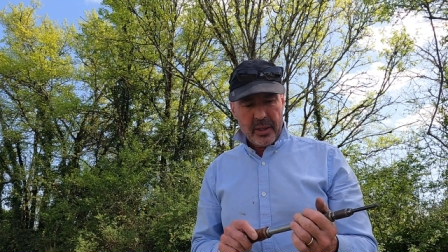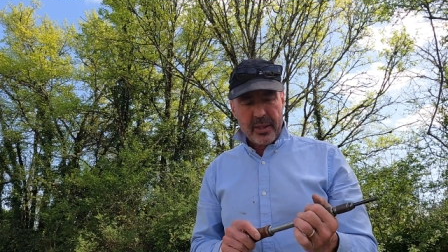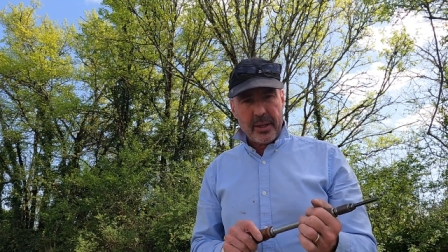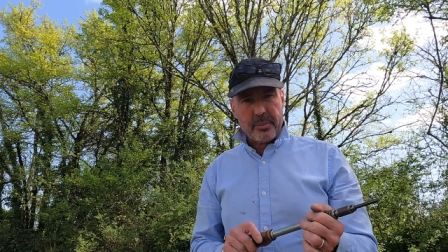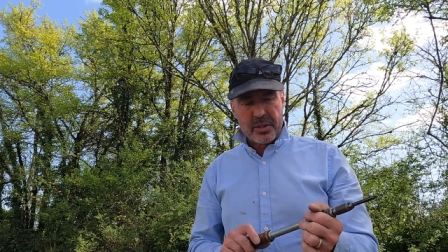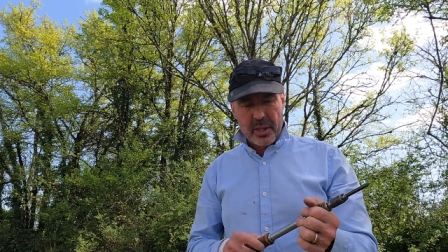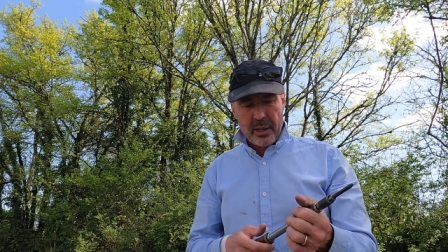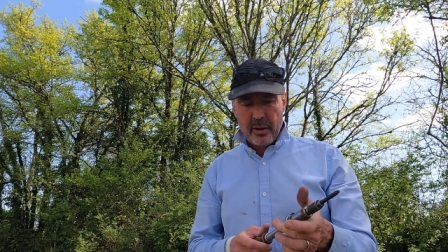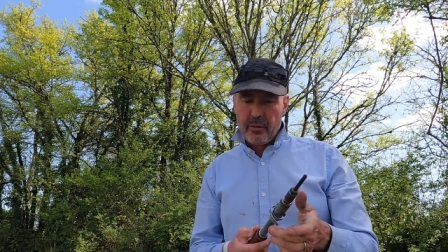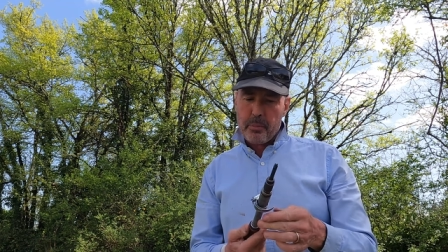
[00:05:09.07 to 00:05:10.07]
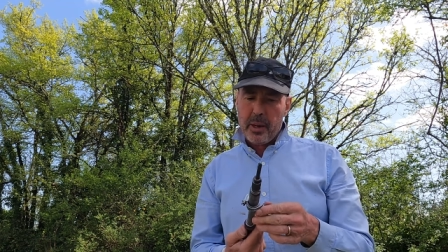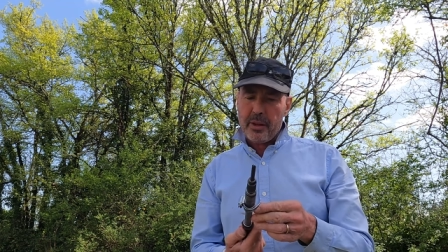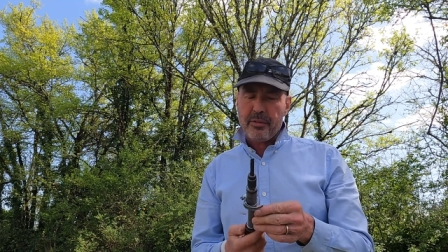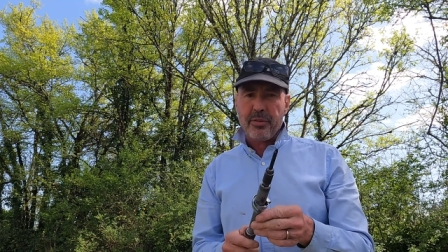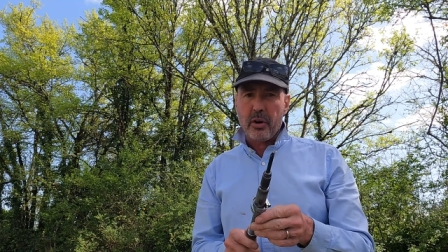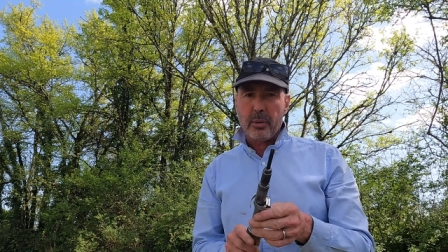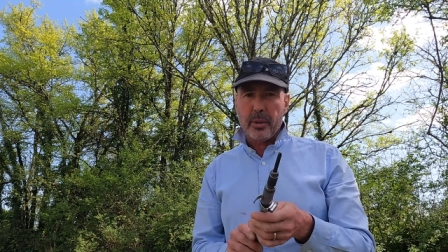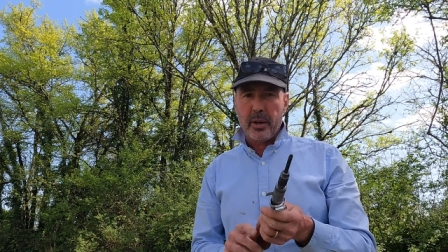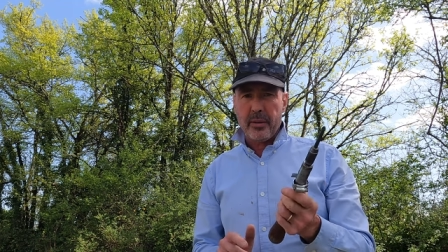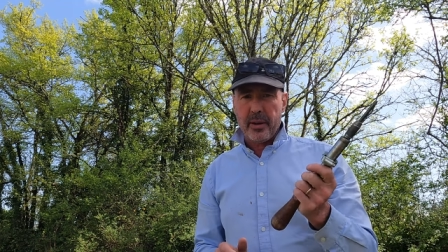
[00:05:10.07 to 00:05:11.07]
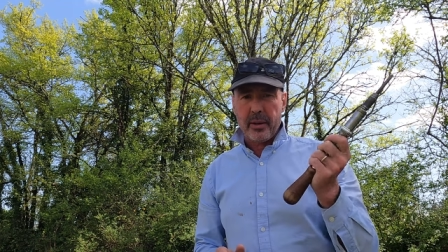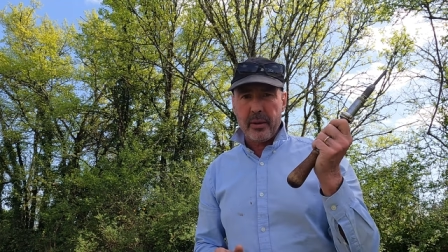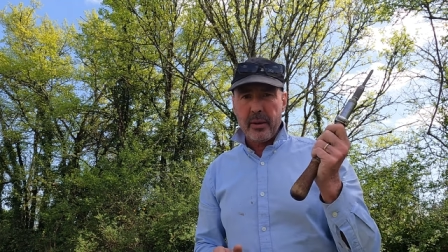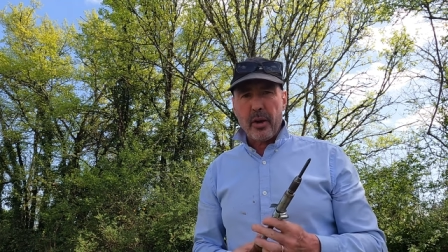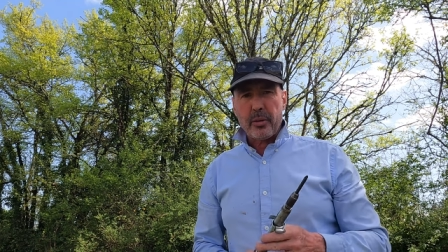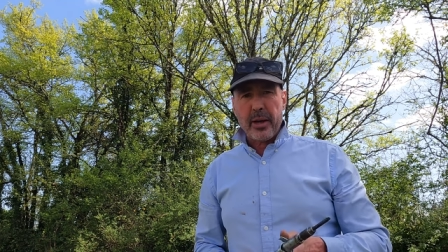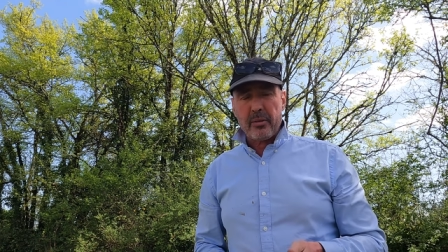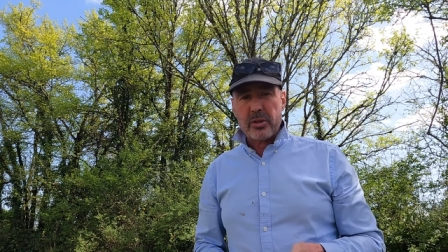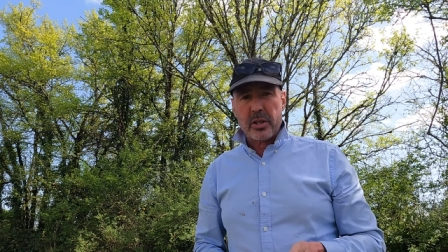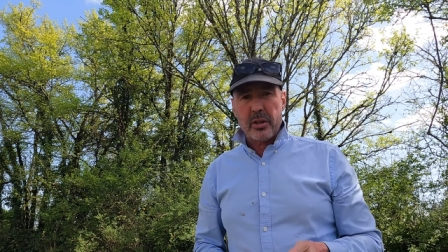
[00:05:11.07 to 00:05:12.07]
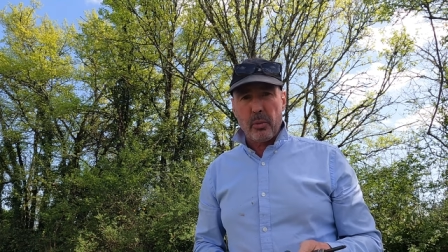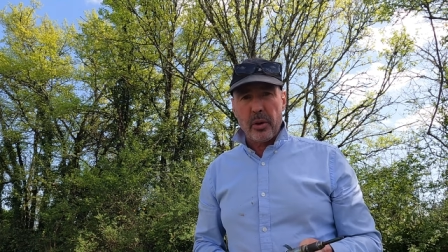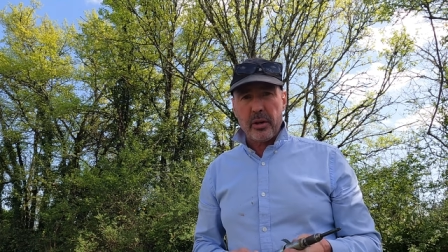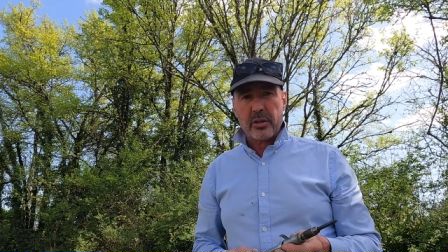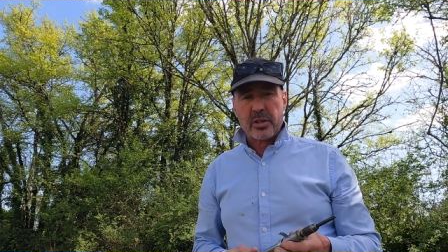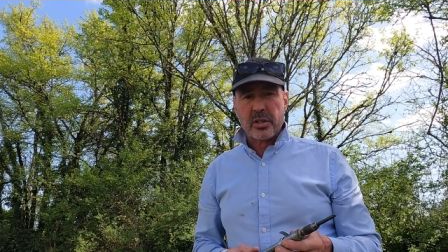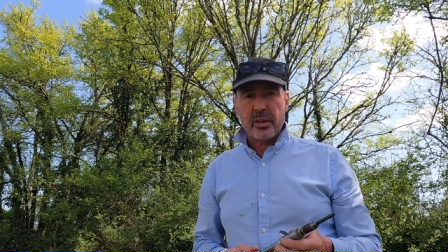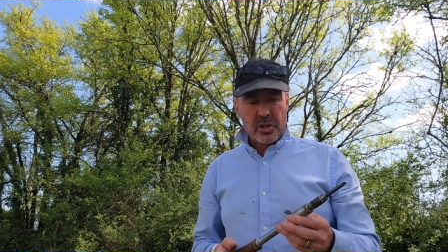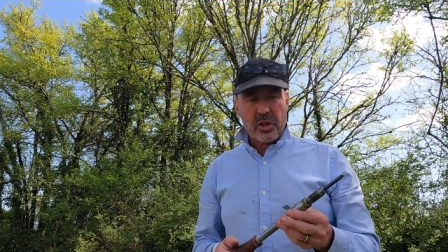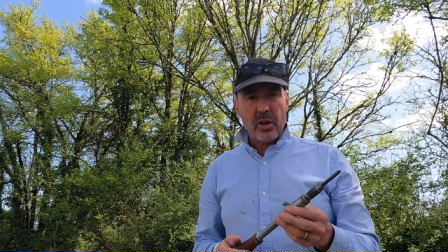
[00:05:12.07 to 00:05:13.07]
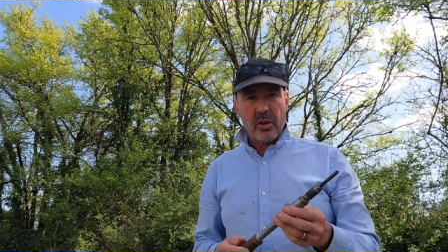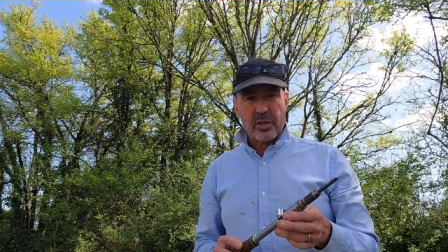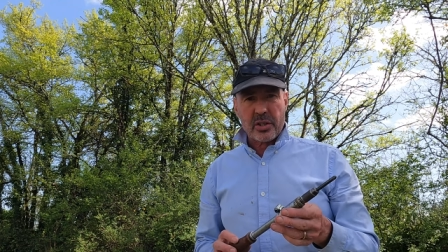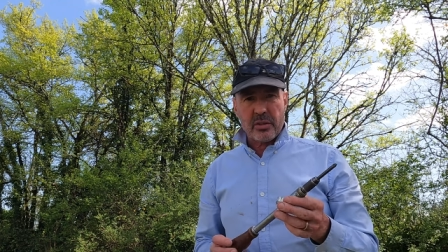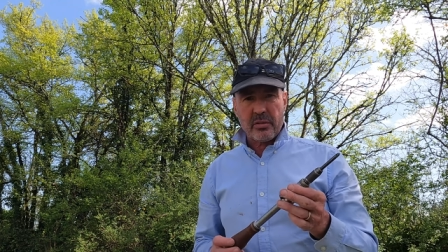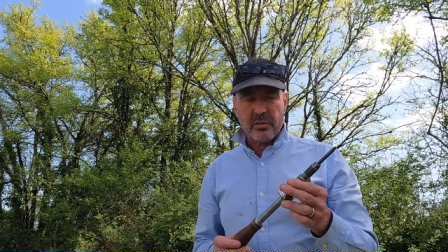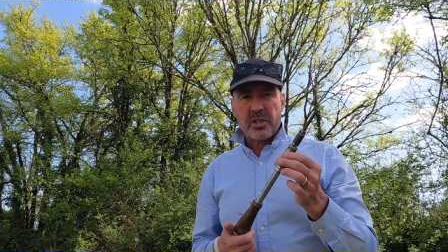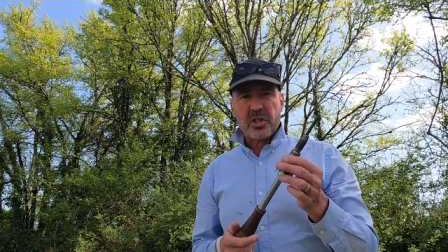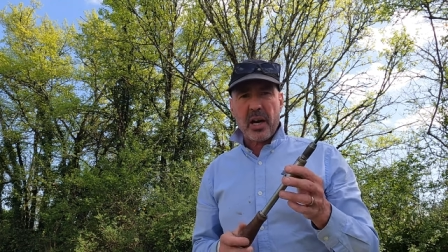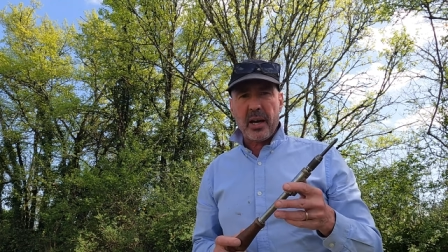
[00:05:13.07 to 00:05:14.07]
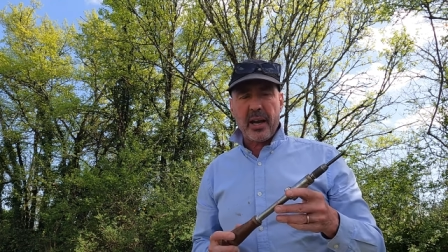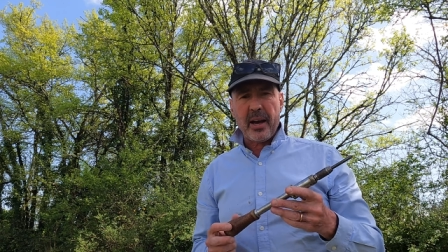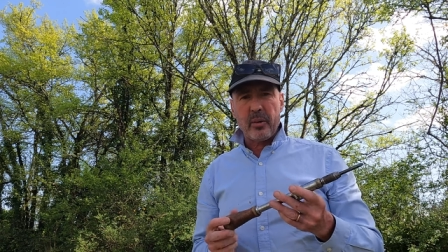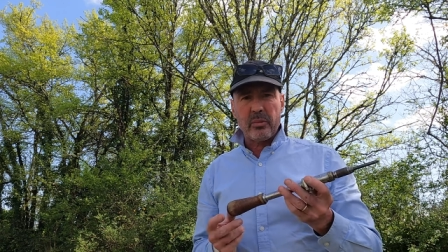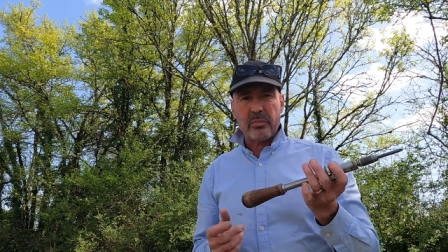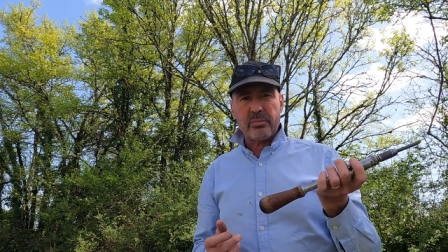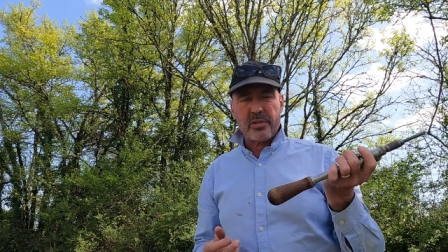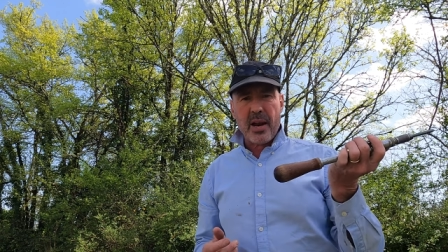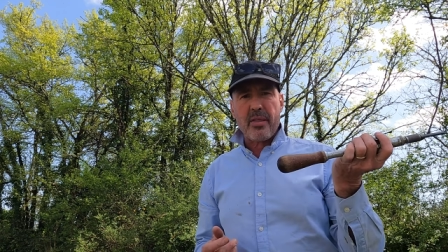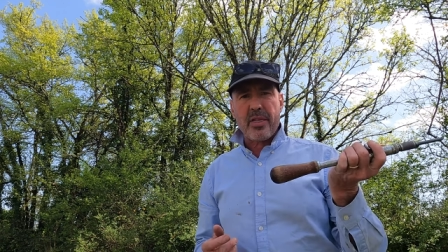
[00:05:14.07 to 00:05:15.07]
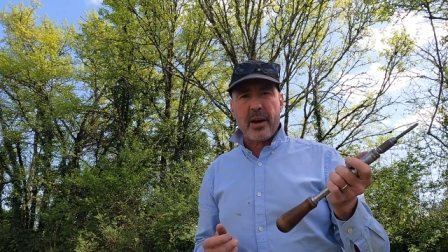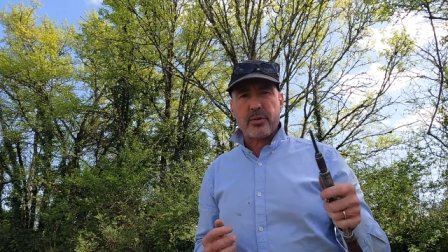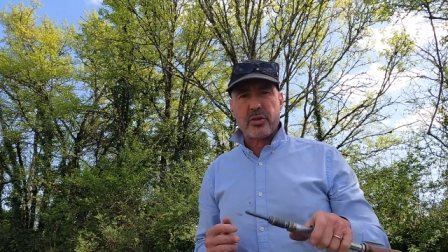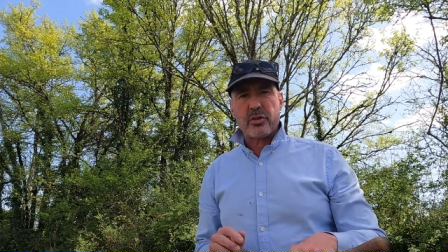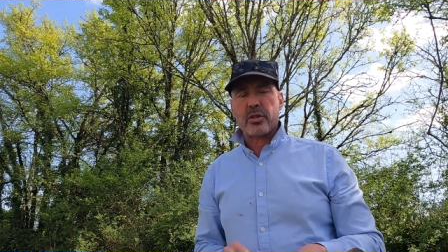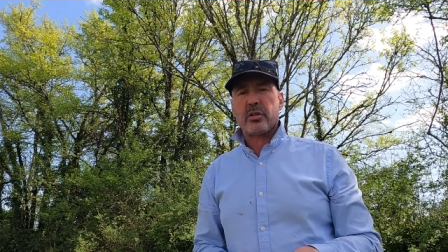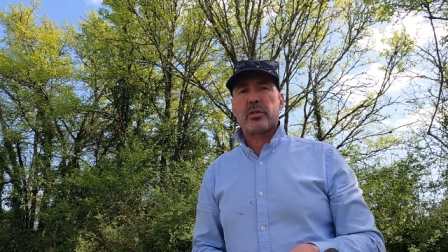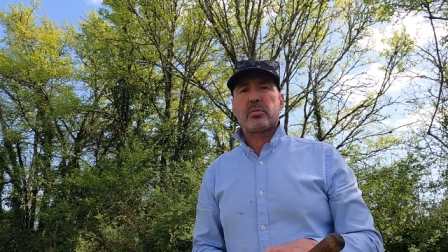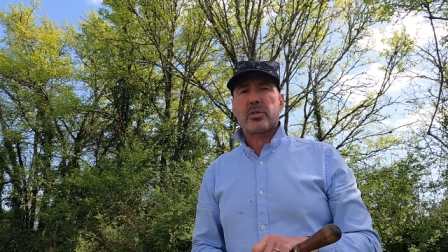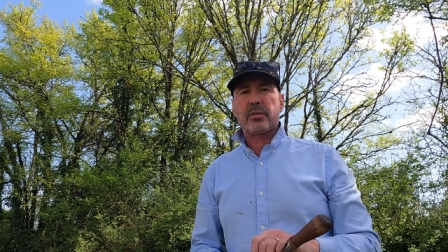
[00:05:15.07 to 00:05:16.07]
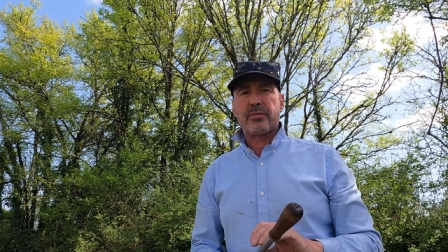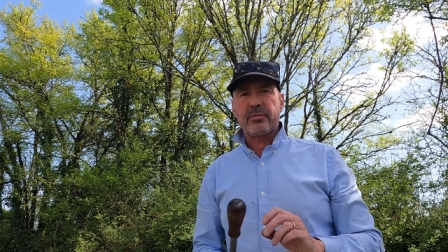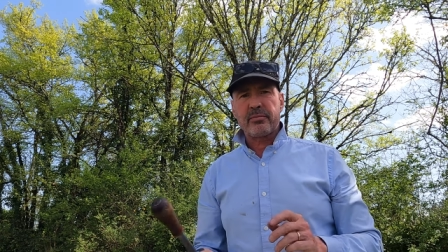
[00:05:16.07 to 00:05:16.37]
get them signed off by the foreman, and then go down to the works stores and sign out 10,000 screws of